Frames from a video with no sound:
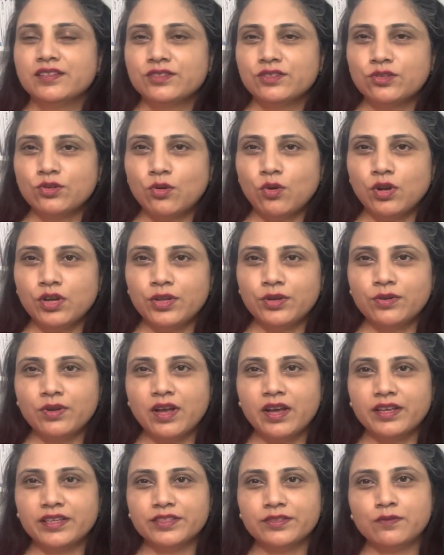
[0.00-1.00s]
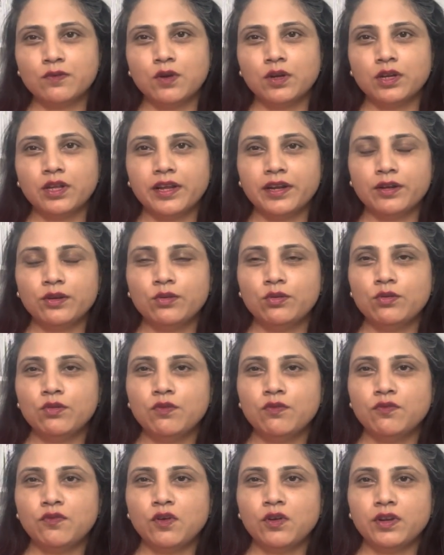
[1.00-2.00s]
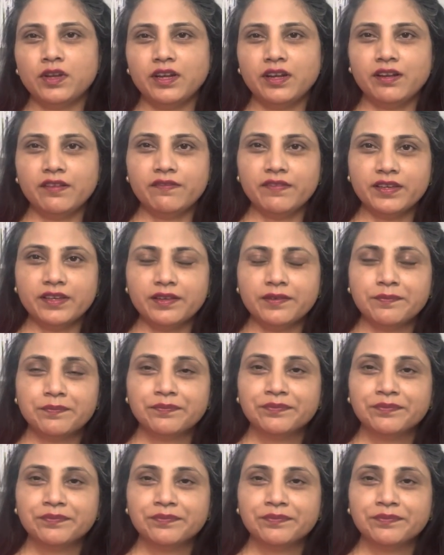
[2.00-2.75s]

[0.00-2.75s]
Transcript: told you guys what I do for a living.